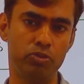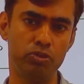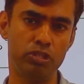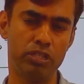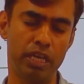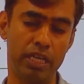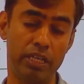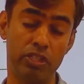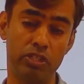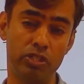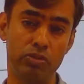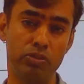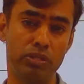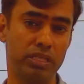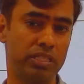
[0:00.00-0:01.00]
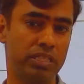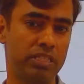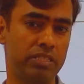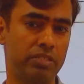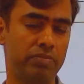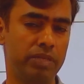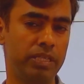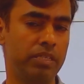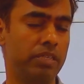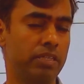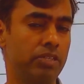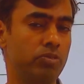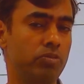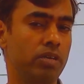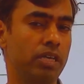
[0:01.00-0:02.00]
the x0 in such a way the
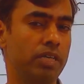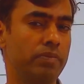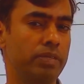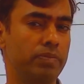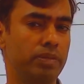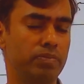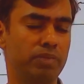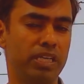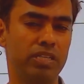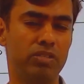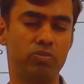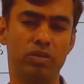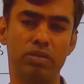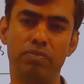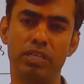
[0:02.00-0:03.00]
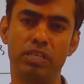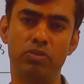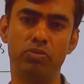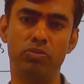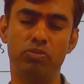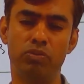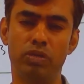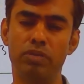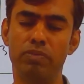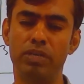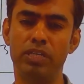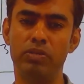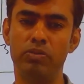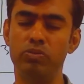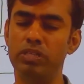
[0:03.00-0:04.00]
u lie between minus 1 by 2 to 1 by
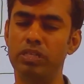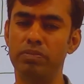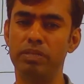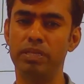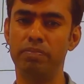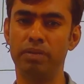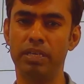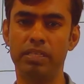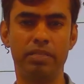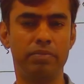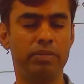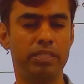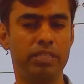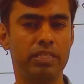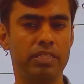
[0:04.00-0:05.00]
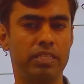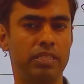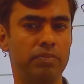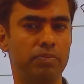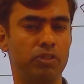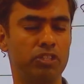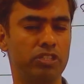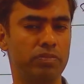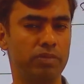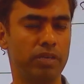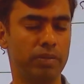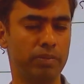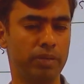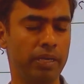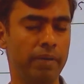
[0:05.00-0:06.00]
2, then we apply the Bessel's interpolation
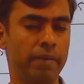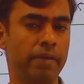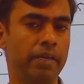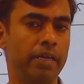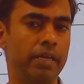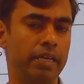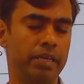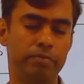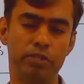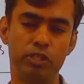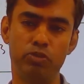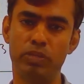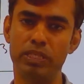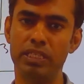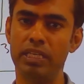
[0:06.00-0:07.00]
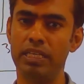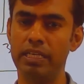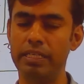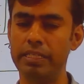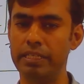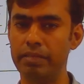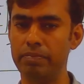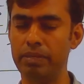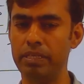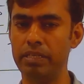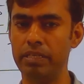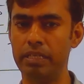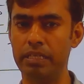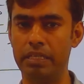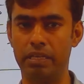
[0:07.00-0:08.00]
formula. If this one is already given,
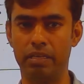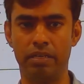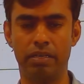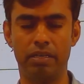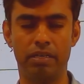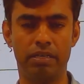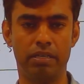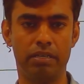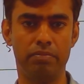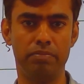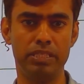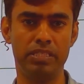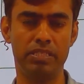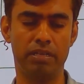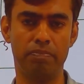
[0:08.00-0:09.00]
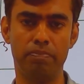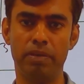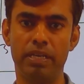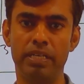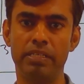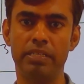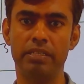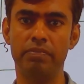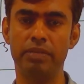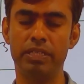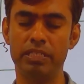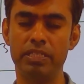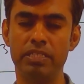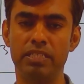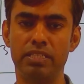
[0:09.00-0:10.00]
means apply the
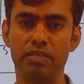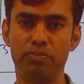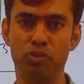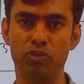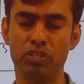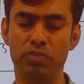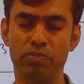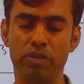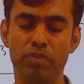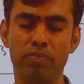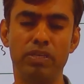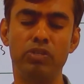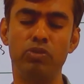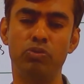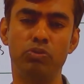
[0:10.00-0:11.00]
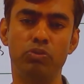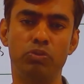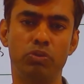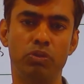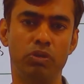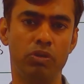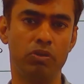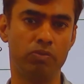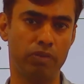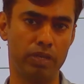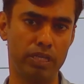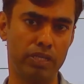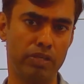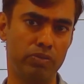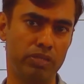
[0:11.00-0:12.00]
Bessel's interpolation formula to
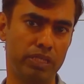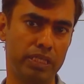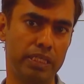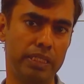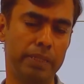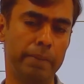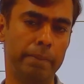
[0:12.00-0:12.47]
find out any